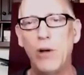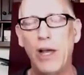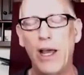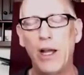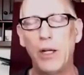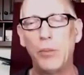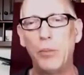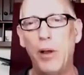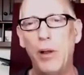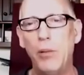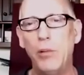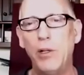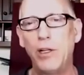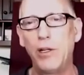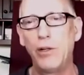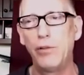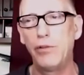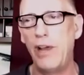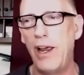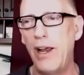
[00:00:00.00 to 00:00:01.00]
at a public
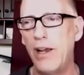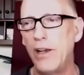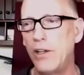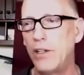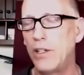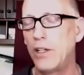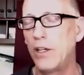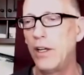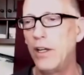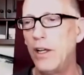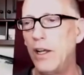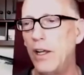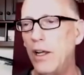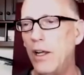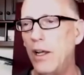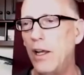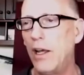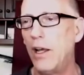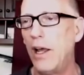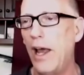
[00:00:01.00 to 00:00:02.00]
event,
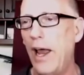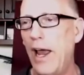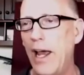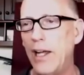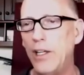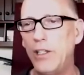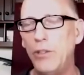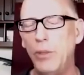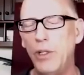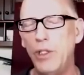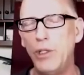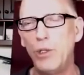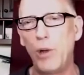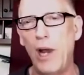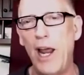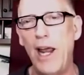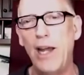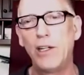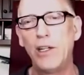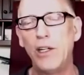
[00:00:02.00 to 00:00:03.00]
had to be
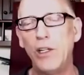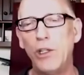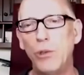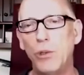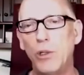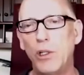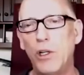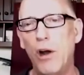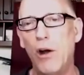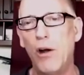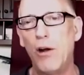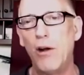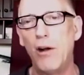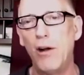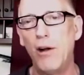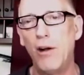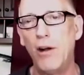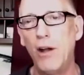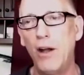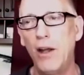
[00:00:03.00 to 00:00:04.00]
dragged into a car.
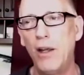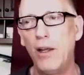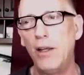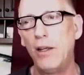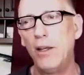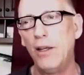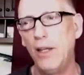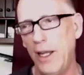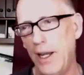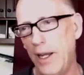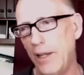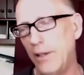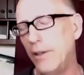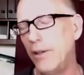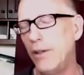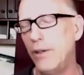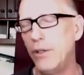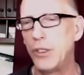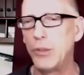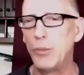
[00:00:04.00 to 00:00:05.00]
And
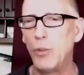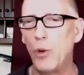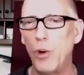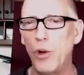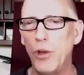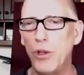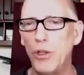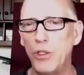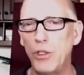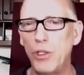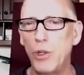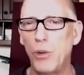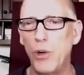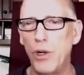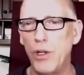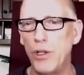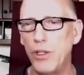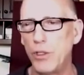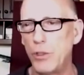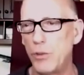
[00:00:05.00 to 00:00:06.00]
there's more to the story
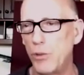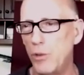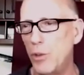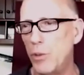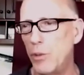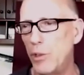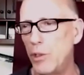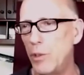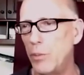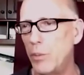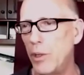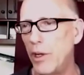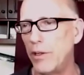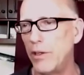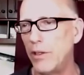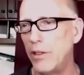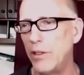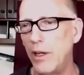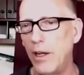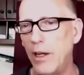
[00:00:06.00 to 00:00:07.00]
that's rumored,
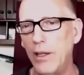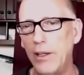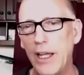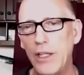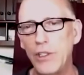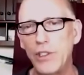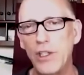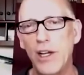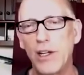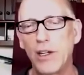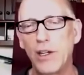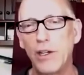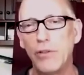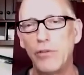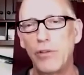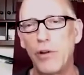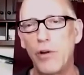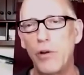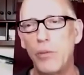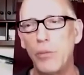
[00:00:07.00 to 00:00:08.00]
but that's not
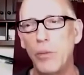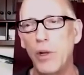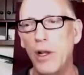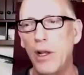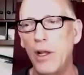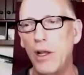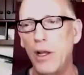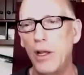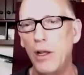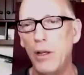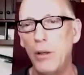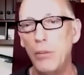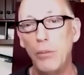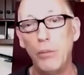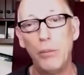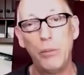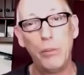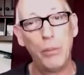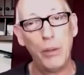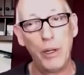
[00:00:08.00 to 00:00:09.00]
confirmed.
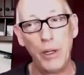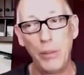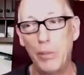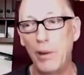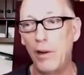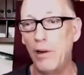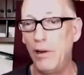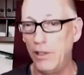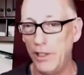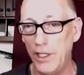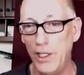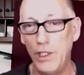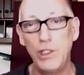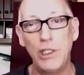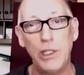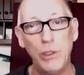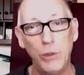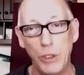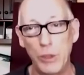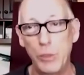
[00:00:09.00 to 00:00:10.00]
But apparently she
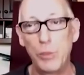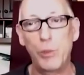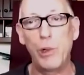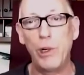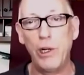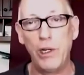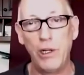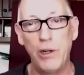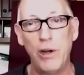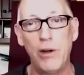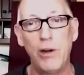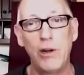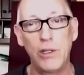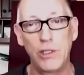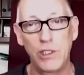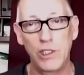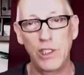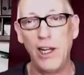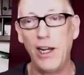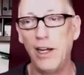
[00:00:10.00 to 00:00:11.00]
was pretty darn
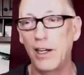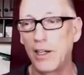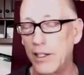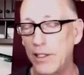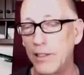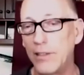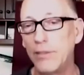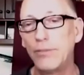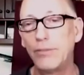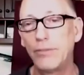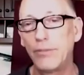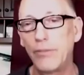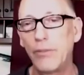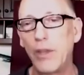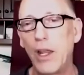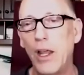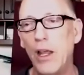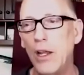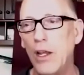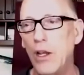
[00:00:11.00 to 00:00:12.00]
sick.
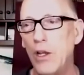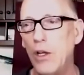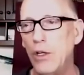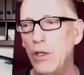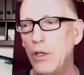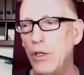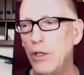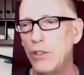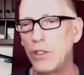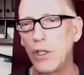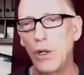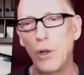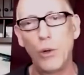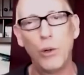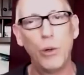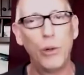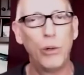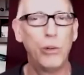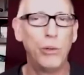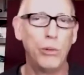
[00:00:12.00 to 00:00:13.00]

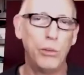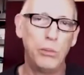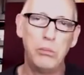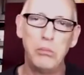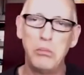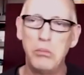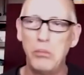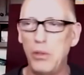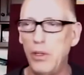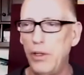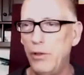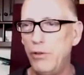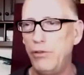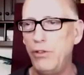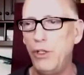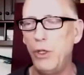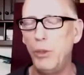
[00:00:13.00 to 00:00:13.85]
So a few